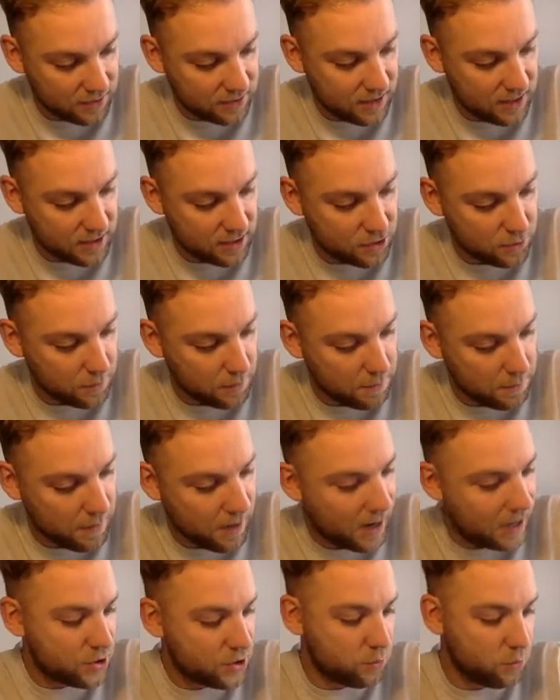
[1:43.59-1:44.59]
So this could be
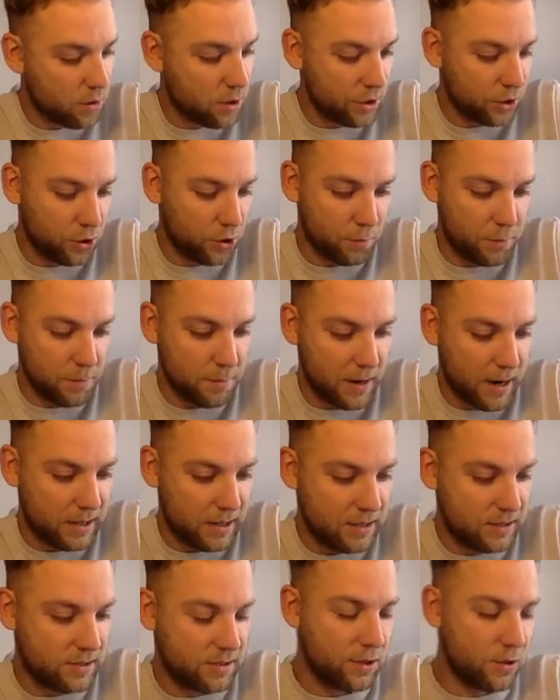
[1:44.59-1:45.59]
-1, it could be
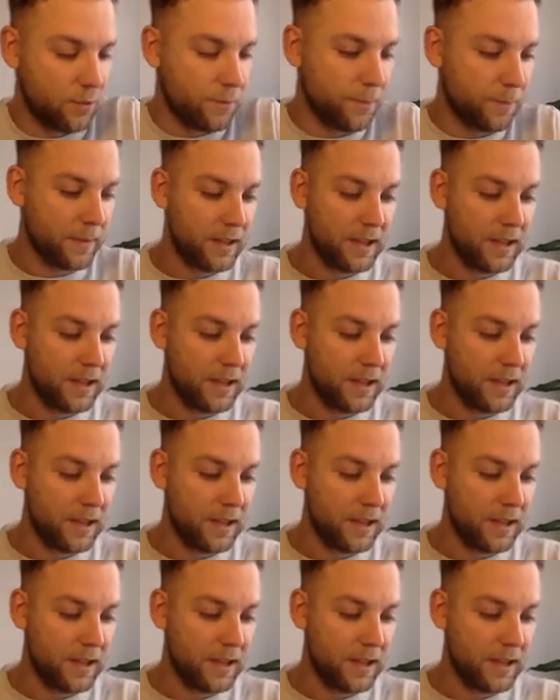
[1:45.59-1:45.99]
-2.